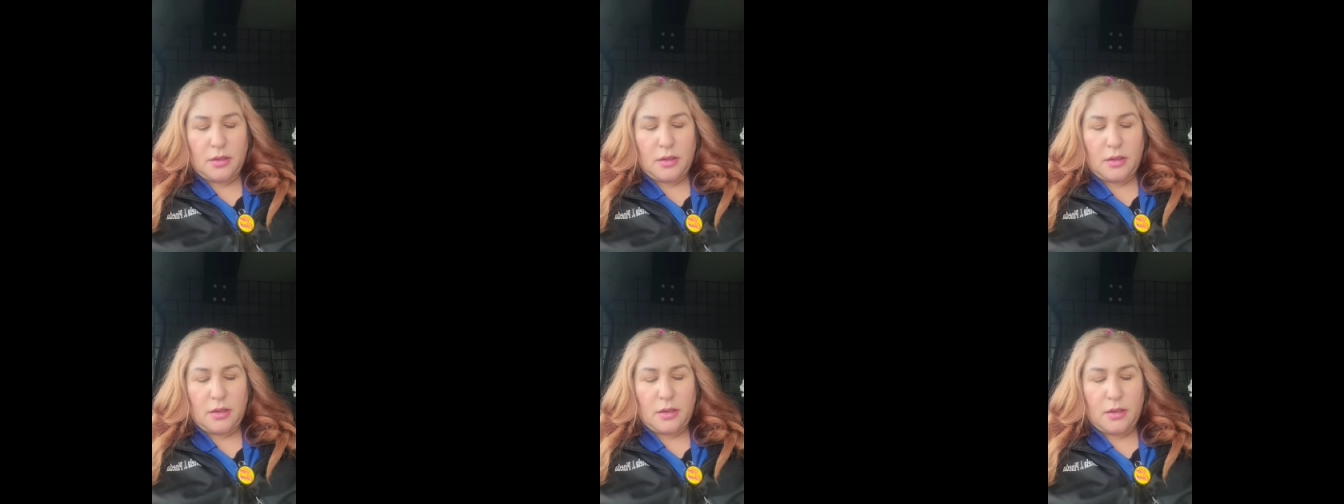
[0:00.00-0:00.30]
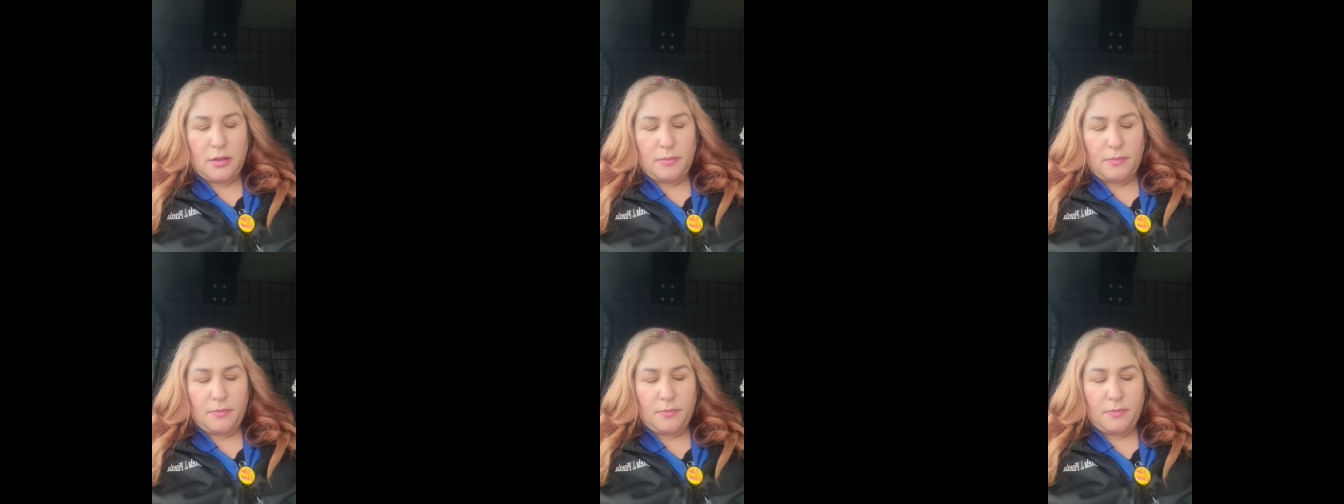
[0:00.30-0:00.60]

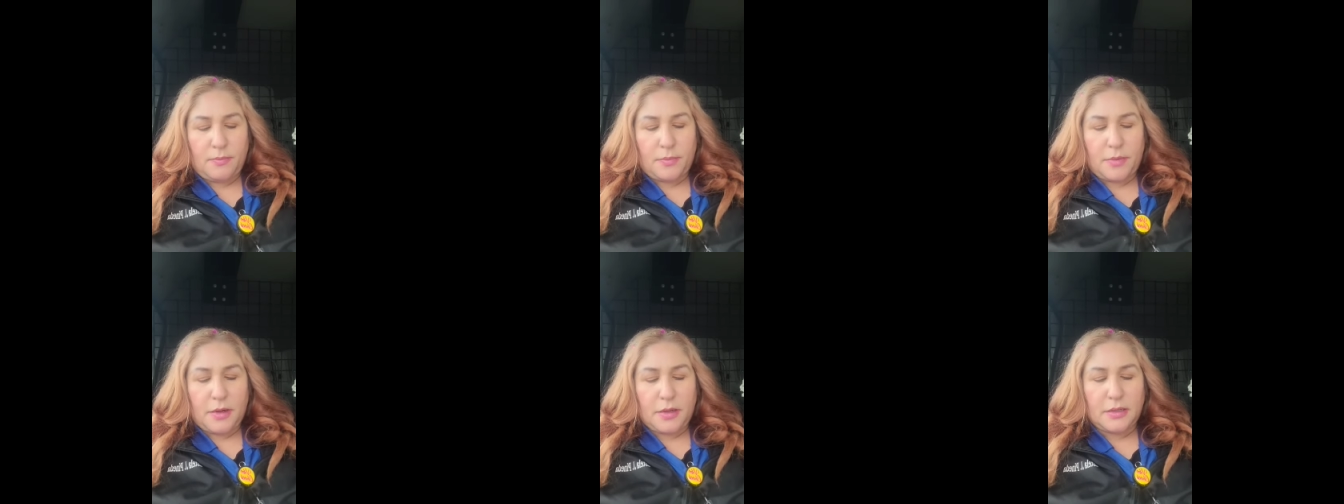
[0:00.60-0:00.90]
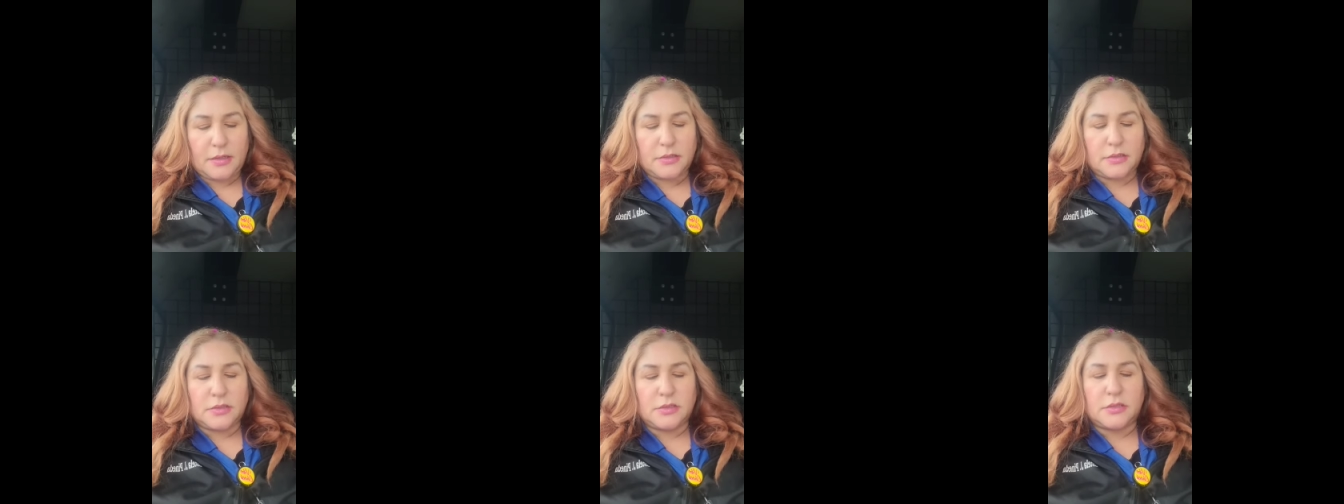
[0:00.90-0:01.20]
um
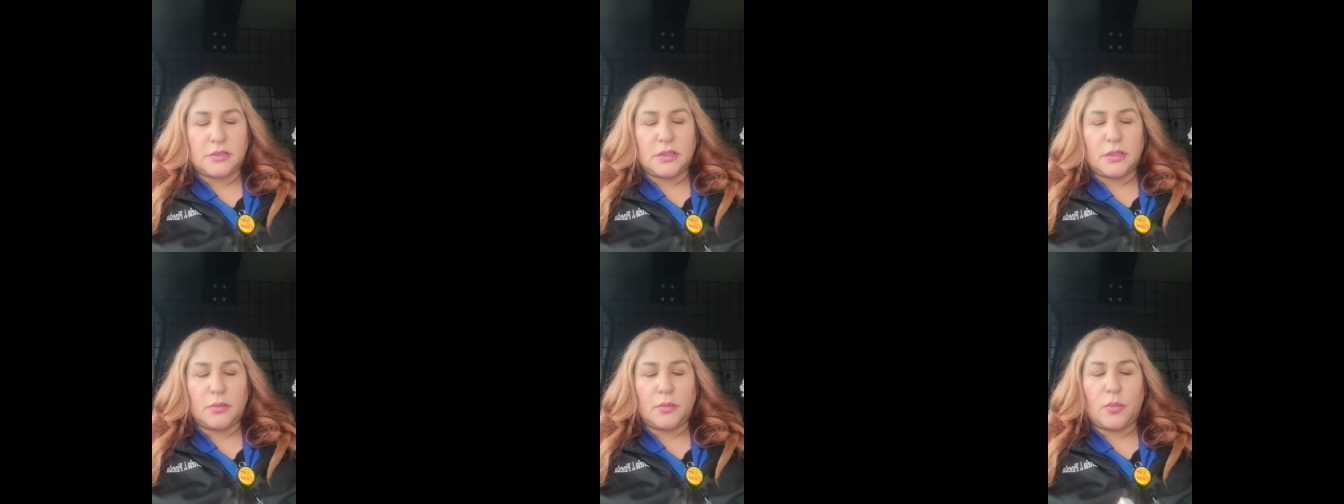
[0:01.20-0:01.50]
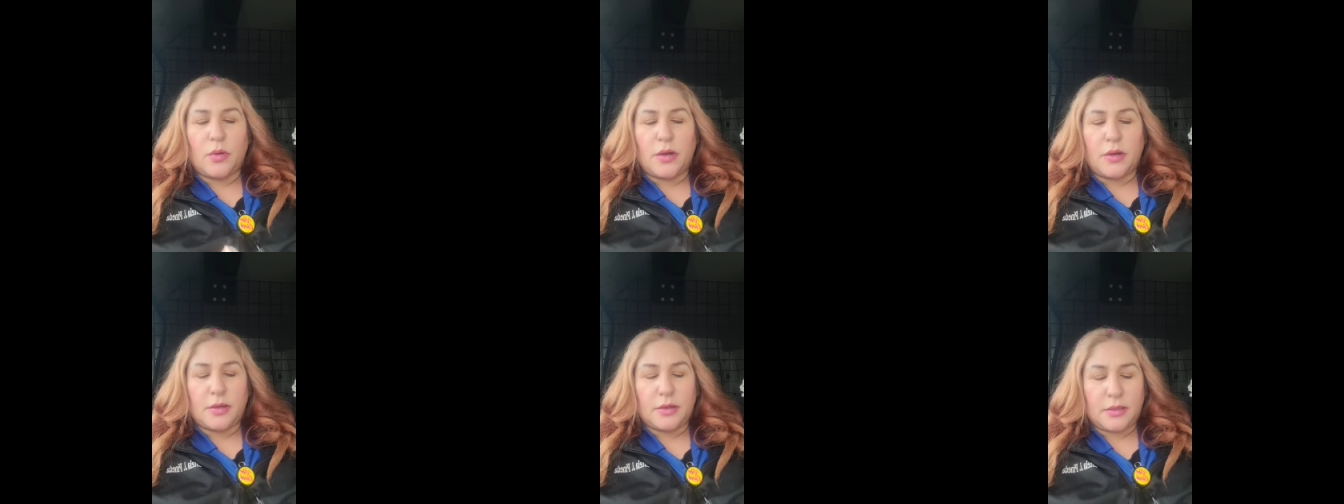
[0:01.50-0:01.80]
probably just eat
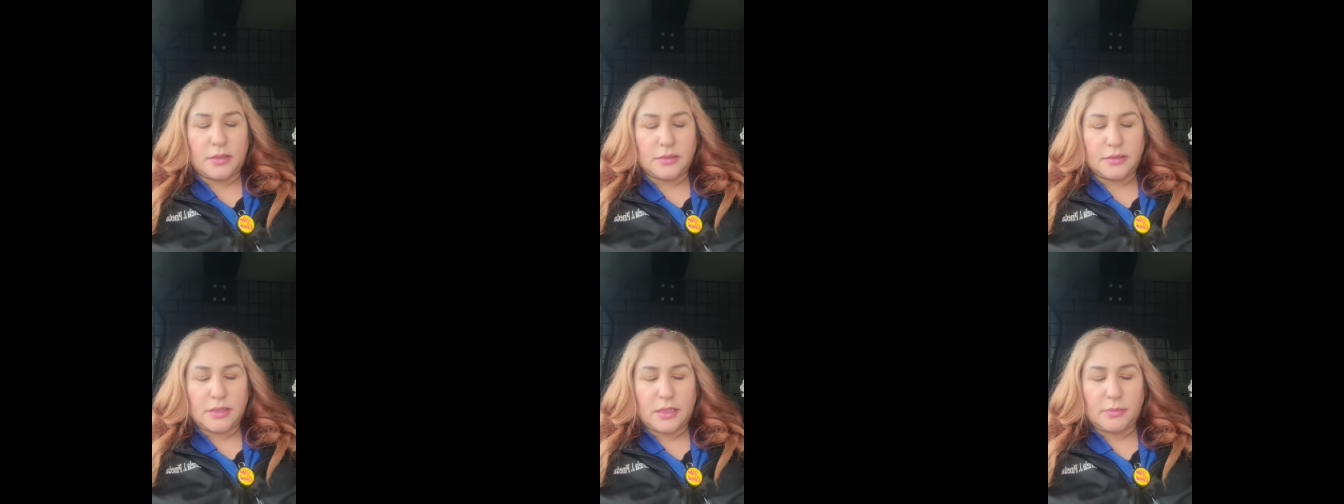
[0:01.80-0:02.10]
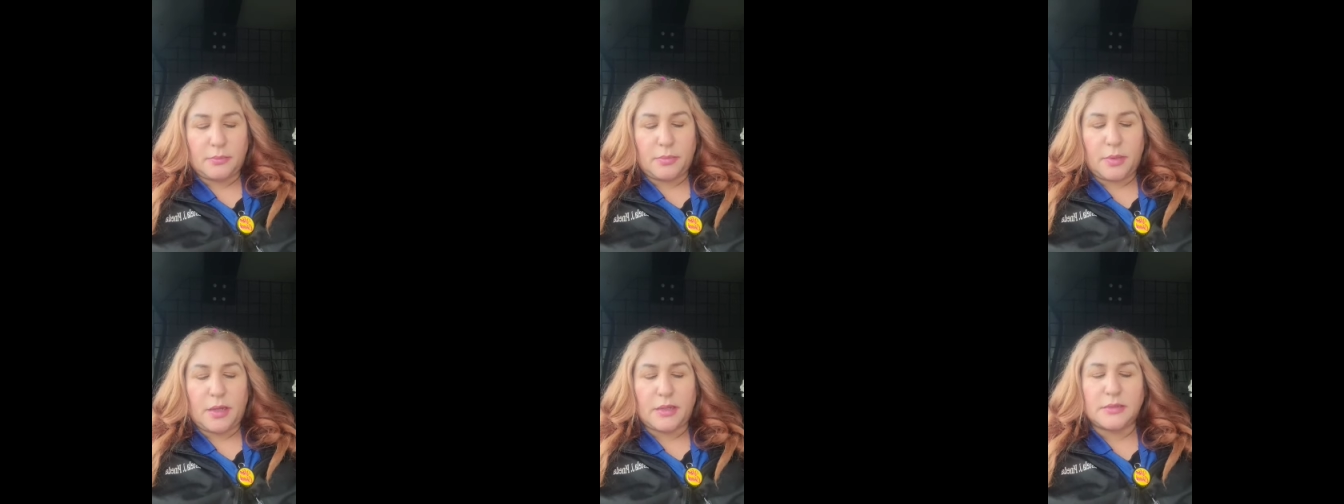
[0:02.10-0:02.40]
one because
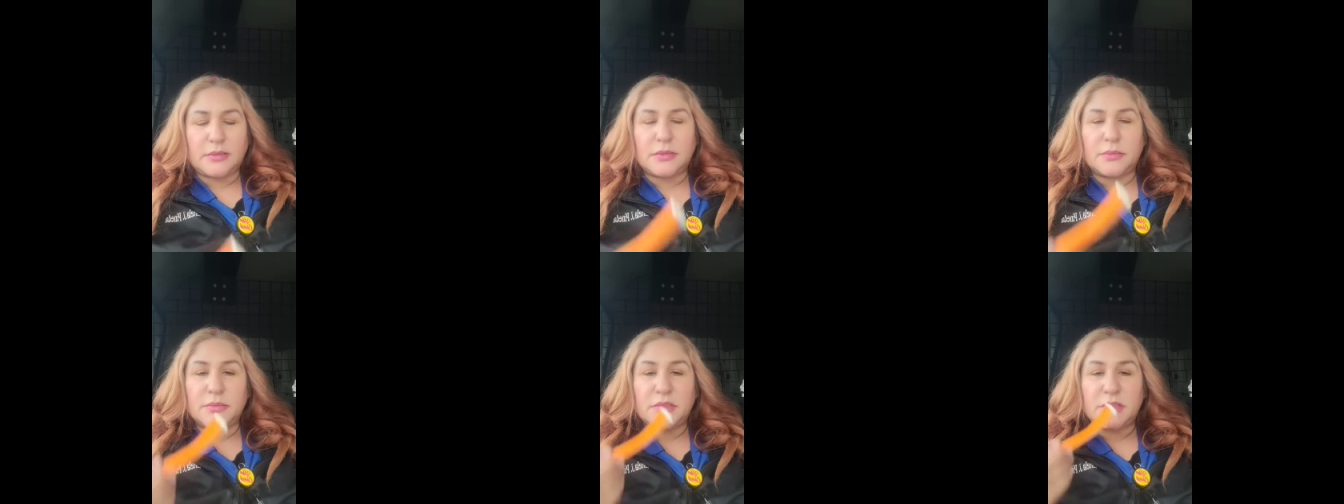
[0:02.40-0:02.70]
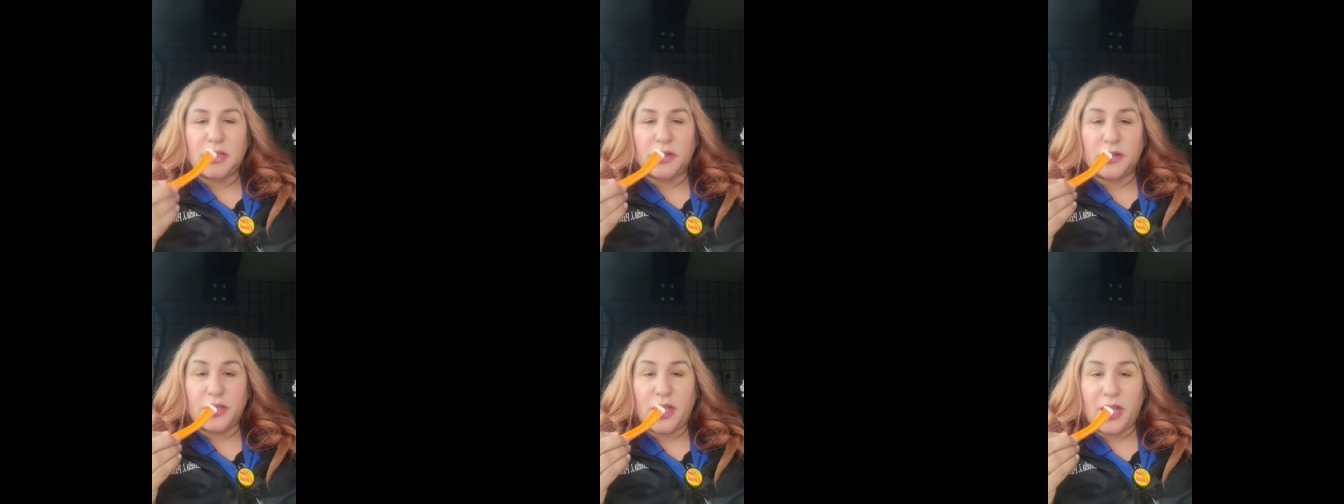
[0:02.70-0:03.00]
i bought some
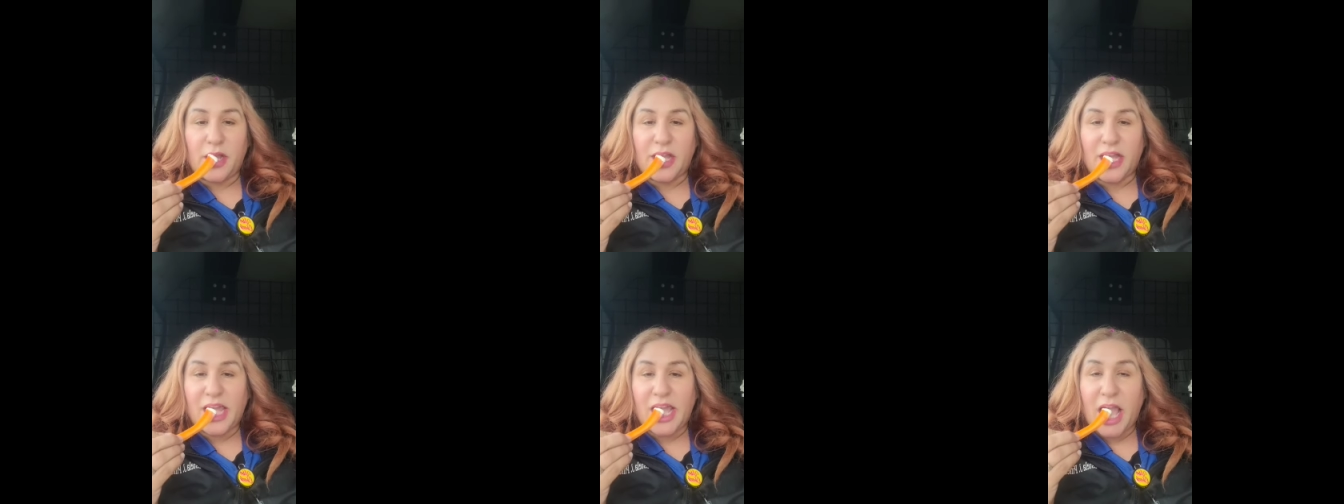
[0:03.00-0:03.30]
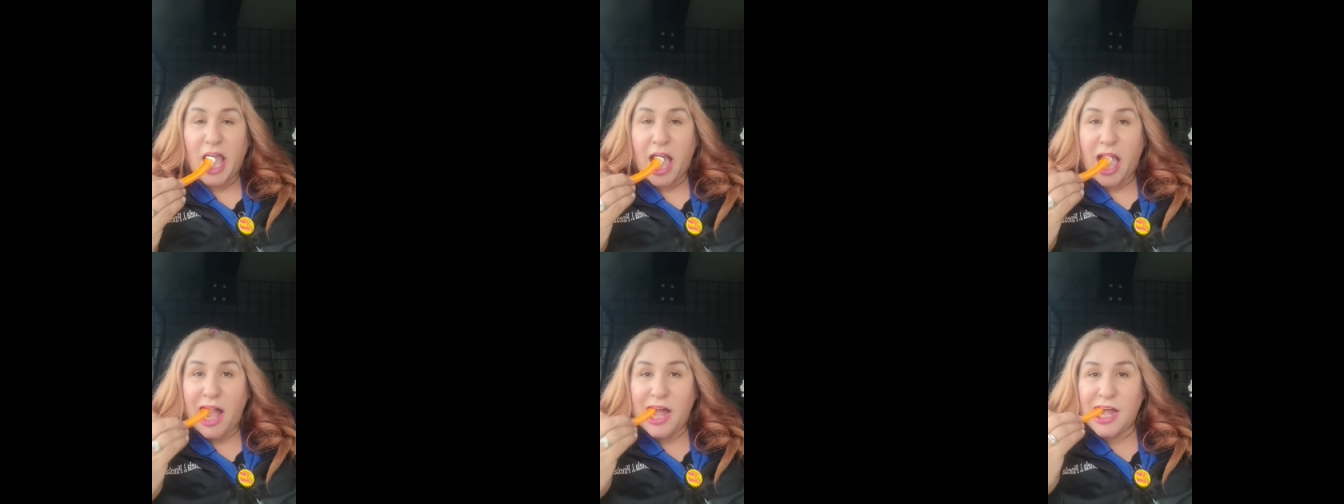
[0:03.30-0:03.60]

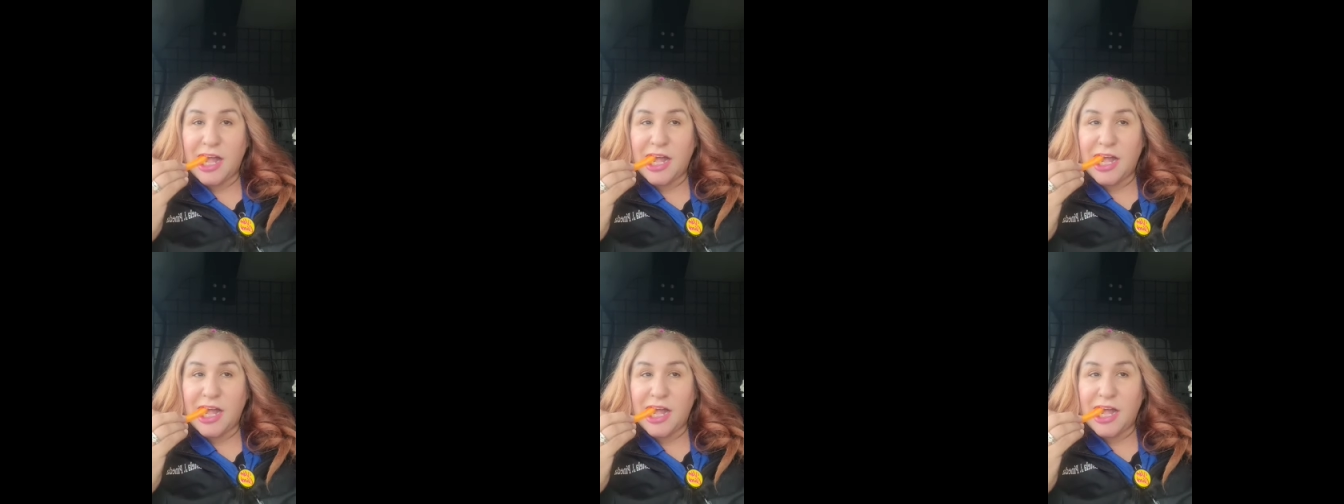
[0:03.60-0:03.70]
teriyaki